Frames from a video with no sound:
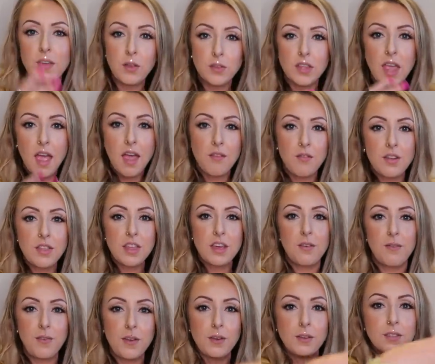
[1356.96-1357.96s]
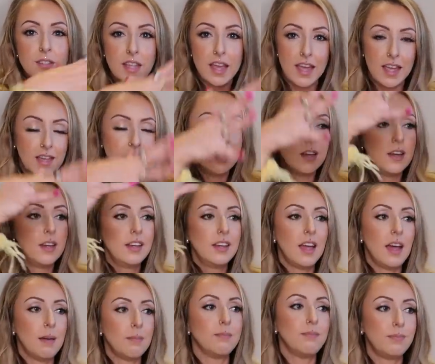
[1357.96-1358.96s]
feels, everything feels like
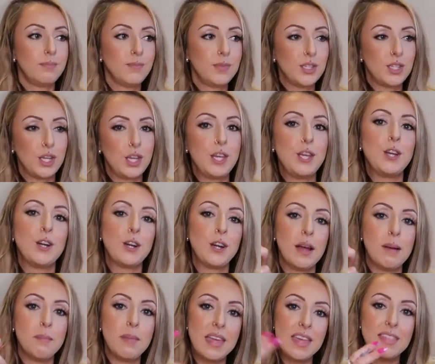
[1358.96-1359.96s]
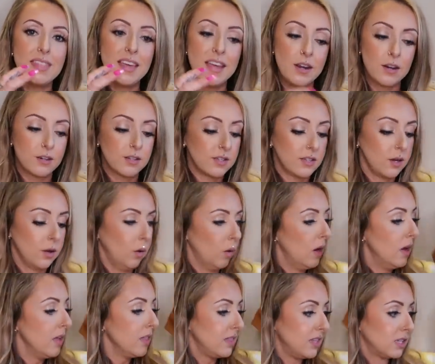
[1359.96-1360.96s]
I'm secure I'm in there. So
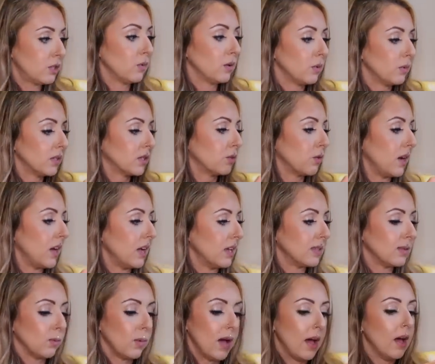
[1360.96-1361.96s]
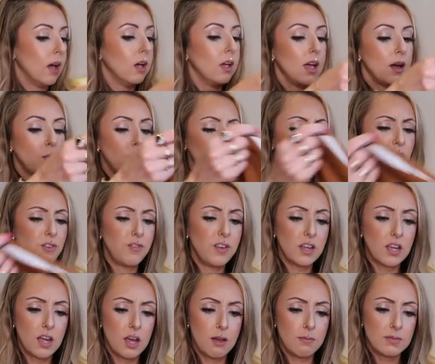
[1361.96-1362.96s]
this one was great as well. I wonder if
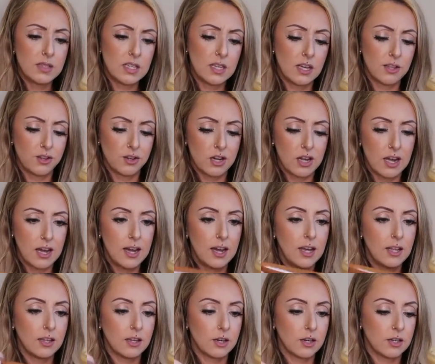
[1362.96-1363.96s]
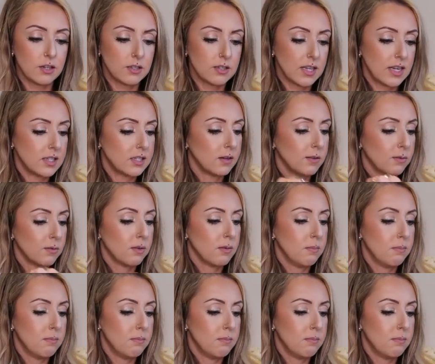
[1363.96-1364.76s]
it comes in other colors. I don't